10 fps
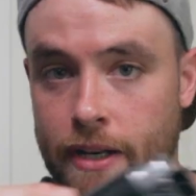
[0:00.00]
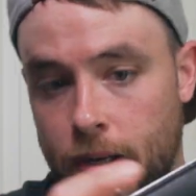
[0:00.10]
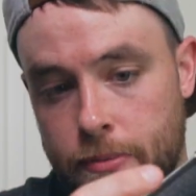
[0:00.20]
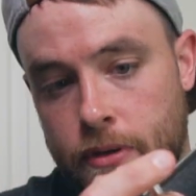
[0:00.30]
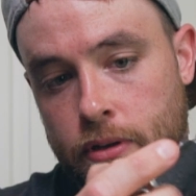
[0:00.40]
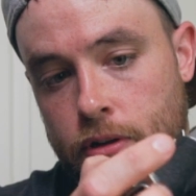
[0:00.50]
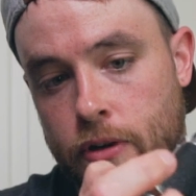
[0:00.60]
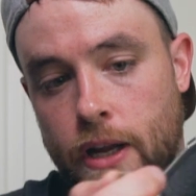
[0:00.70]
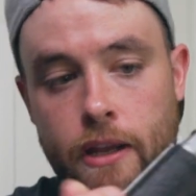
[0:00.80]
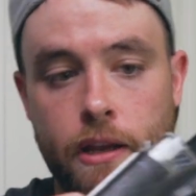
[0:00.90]
it up,
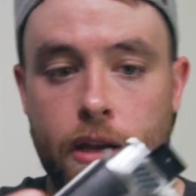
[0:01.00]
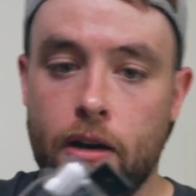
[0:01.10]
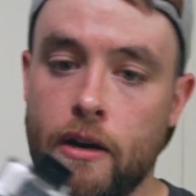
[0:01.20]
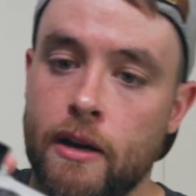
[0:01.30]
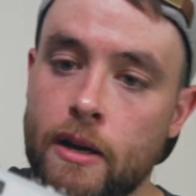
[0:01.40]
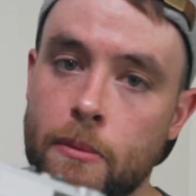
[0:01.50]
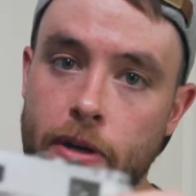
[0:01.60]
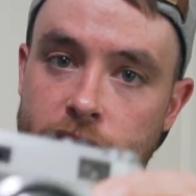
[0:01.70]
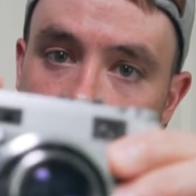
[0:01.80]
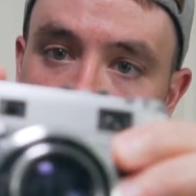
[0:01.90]
crank it here,
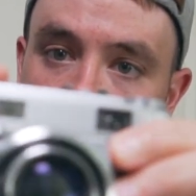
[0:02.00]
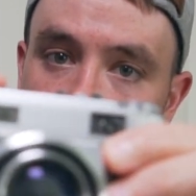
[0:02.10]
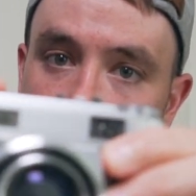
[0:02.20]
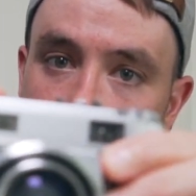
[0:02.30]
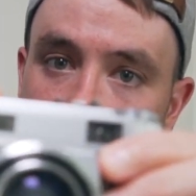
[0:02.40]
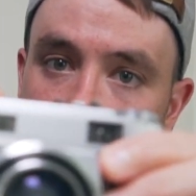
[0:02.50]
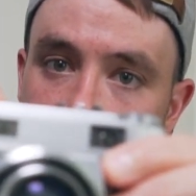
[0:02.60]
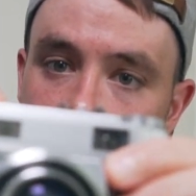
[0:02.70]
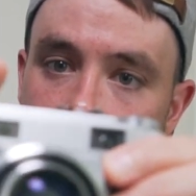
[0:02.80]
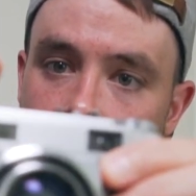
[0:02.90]
press the button,
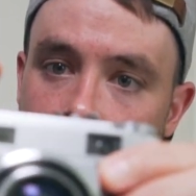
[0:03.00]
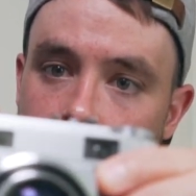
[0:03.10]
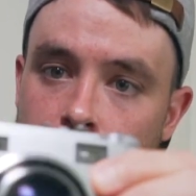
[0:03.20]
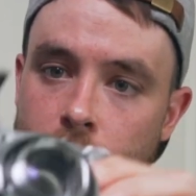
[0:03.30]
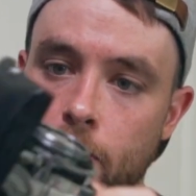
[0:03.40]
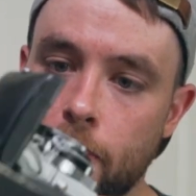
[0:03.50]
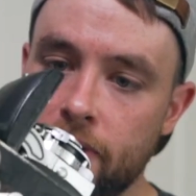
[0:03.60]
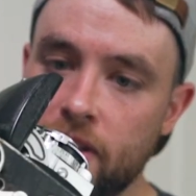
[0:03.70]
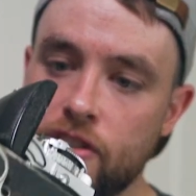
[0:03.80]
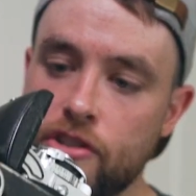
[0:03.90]

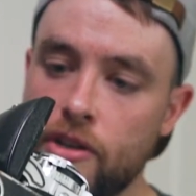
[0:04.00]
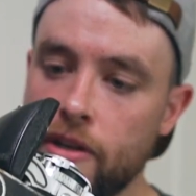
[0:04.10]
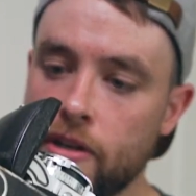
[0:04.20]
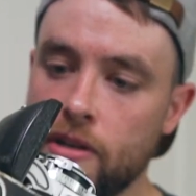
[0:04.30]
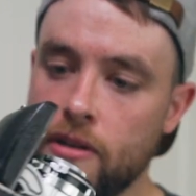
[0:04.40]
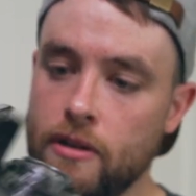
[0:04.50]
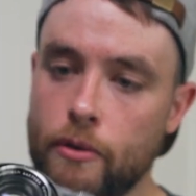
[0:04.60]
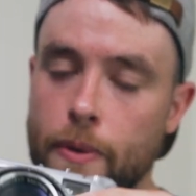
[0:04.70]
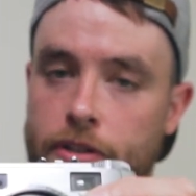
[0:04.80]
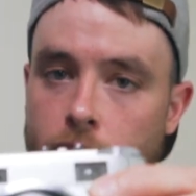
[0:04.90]
but the shutter,
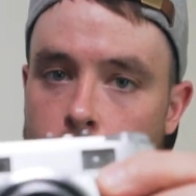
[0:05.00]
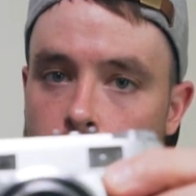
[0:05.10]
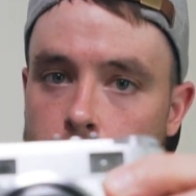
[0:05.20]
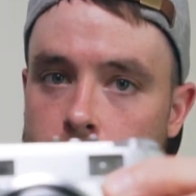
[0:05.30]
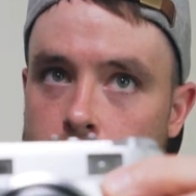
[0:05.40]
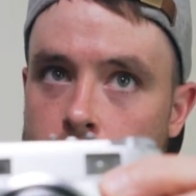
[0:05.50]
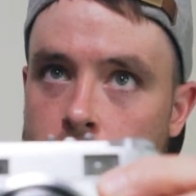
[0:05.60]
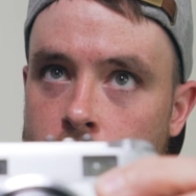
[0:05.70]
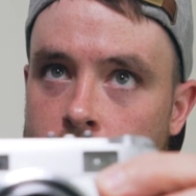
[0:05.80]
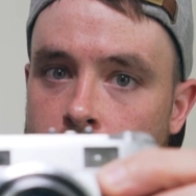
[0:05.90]
oh wait, sorry, wrong button.
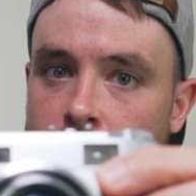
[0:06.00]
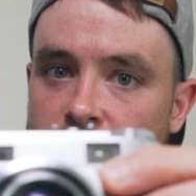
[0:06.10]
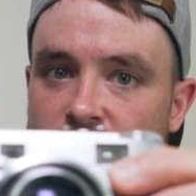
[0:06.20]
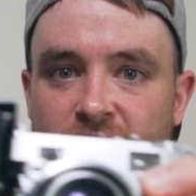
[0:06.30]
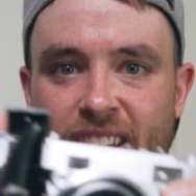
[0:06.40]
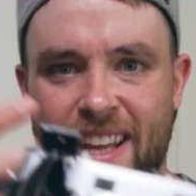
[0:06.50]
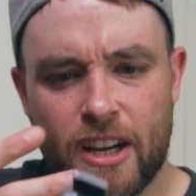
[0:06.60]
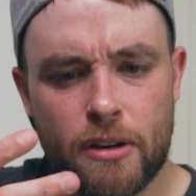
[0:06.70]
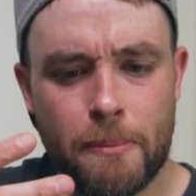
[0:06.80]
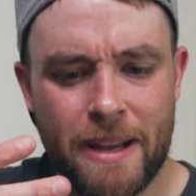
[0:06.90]
You can
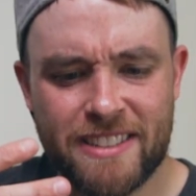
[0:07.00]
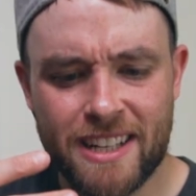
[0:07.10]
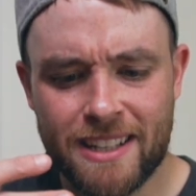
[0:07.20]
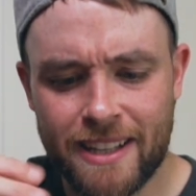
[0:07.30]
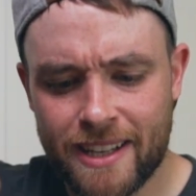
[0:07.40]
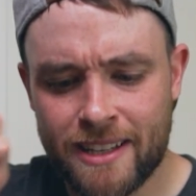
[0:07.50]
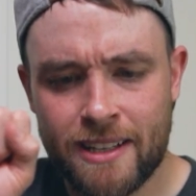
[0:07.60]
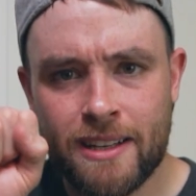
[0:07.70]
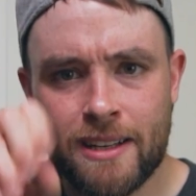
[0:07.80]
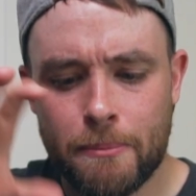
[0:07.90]
hear, it makes a click,
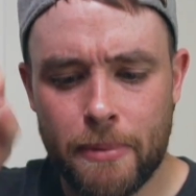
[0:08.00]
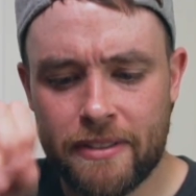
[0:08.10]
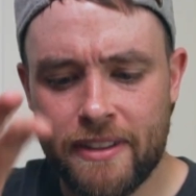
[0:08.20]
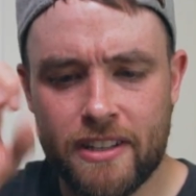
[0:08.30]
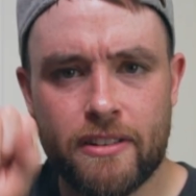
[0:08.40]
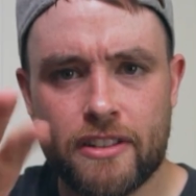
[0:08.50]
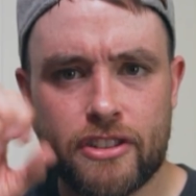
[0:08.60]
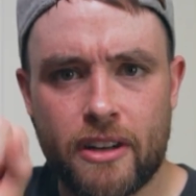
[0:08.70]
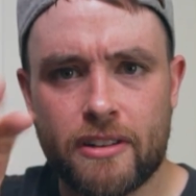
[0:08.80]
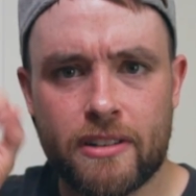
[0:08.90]
but the
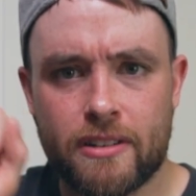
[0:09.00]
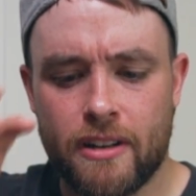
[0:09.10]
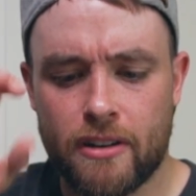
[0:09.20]
shutter